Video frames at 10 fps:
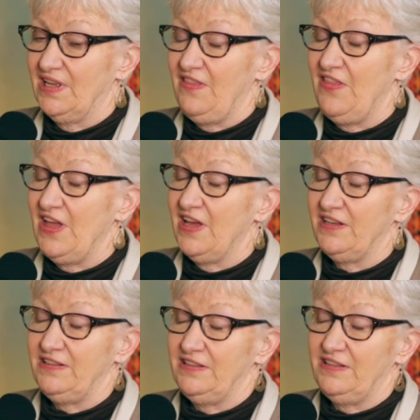
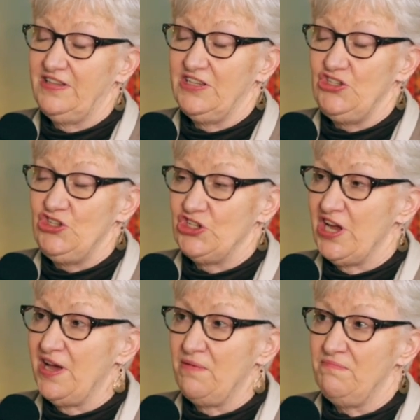the the
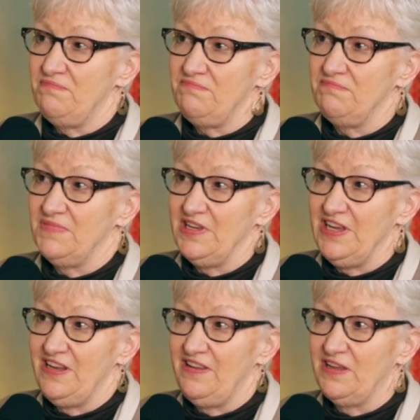gem
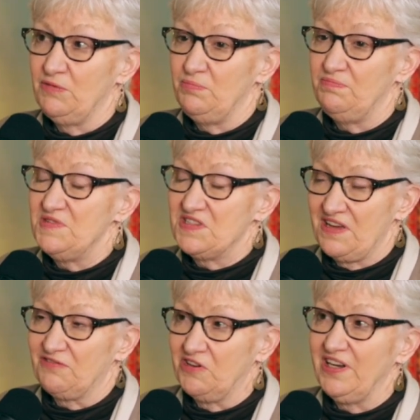in the
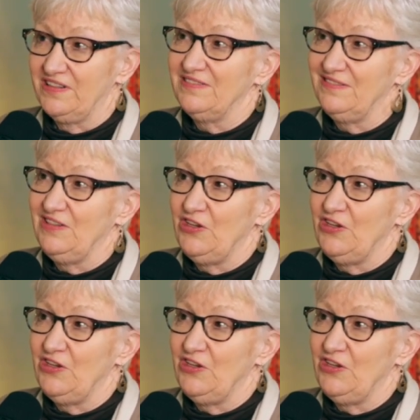suffering. Hmm.